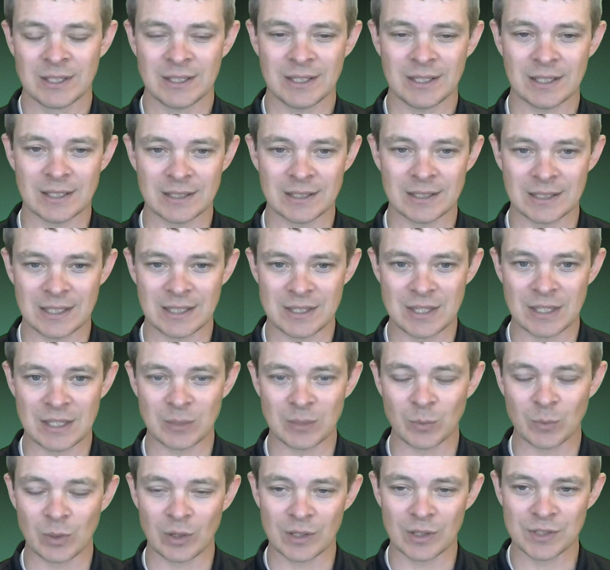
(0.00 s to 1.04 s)
And
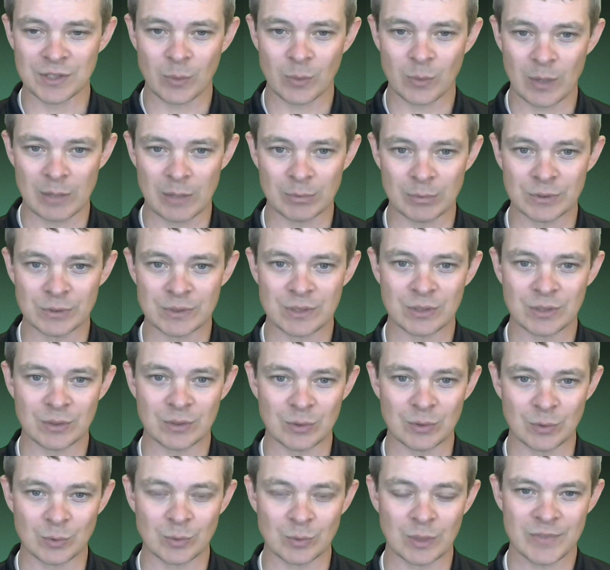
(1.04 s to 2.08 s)
then we're also able
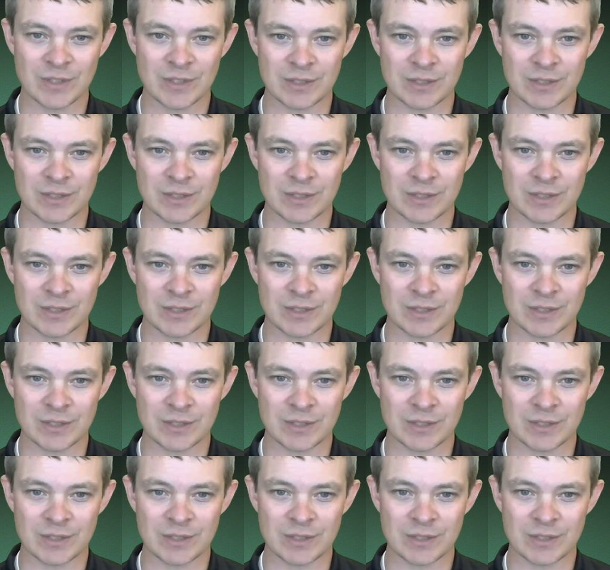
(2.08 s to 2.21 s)
to